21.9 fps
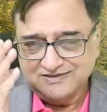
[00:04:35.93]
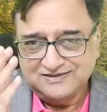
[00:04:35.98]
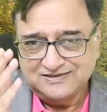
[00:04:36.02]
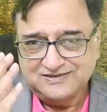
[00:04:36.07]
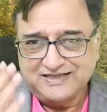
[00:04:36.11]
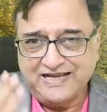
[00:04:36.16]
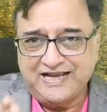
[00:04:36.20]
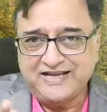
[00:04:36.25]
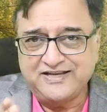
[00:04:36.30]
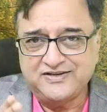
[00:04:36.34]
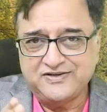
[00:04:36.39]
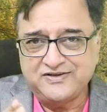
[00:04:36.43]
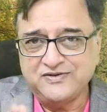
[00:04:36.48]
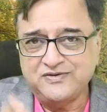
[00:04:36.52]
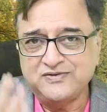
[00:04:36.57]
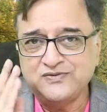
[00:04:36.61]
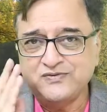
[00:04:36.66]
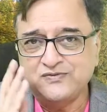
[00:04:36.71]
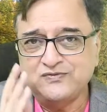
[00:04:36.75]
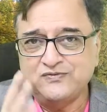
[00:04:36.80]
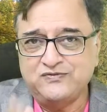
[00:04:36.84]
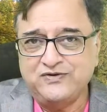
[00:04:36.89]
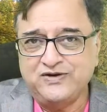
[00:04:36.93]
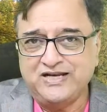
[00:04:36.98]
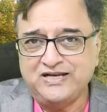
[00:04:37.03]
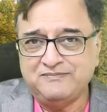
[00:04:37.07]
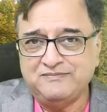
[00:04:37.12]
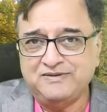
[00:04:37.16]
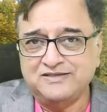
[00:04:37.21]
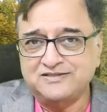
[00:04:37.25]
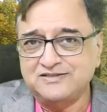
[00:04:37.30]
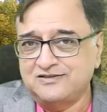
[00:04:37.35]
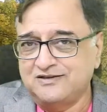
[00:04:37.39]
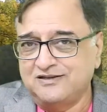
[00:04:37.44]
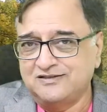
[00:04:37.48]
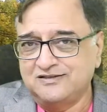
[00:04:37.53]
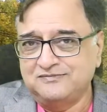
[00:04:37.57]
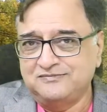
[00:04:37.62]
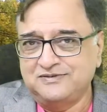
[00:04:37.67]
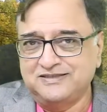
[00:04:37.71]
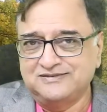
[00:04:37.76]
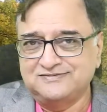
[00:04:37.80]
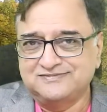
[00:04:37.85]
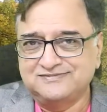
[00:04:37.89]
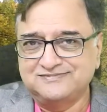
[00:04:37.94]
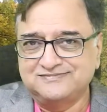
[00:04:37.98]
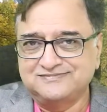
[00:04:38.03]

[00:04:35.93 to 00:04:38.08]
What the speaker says: Thank you very much and all the best.